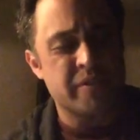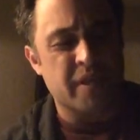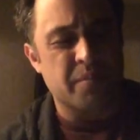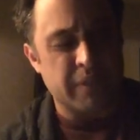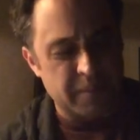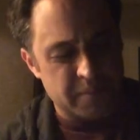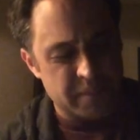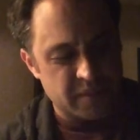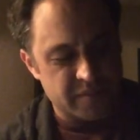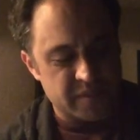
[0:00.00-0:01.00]
going to blame
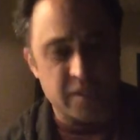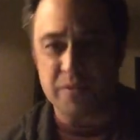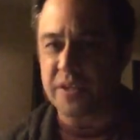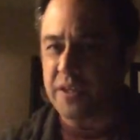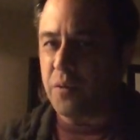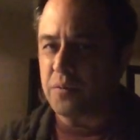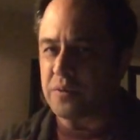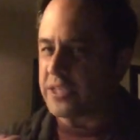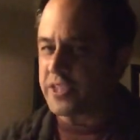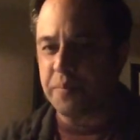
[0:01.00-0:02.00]
themselves. They're always going to,
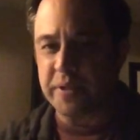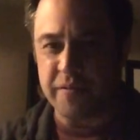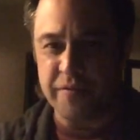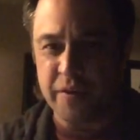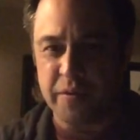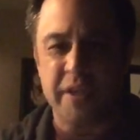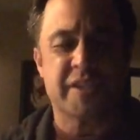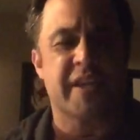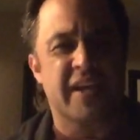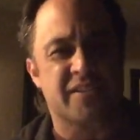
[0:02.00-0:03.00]
I should have picked up the phone. I
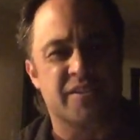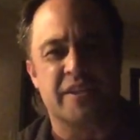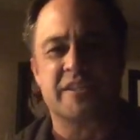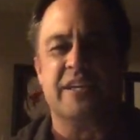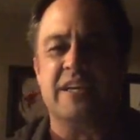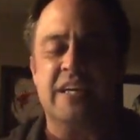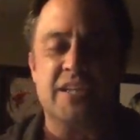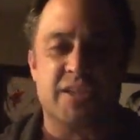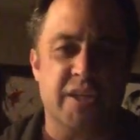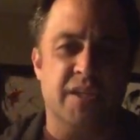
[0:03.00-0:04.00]
should have answered. I
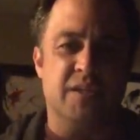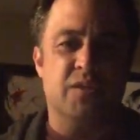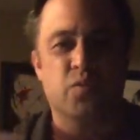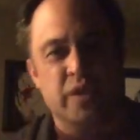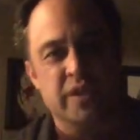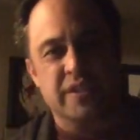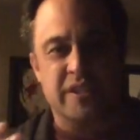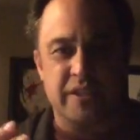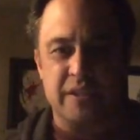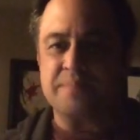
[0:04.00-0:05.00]
shoulda, woulda,
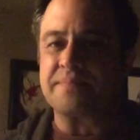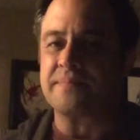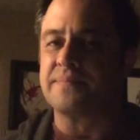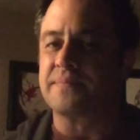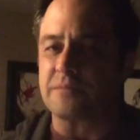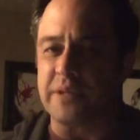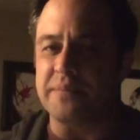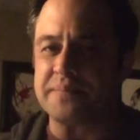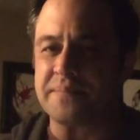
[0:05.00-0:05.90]
coulda. Right?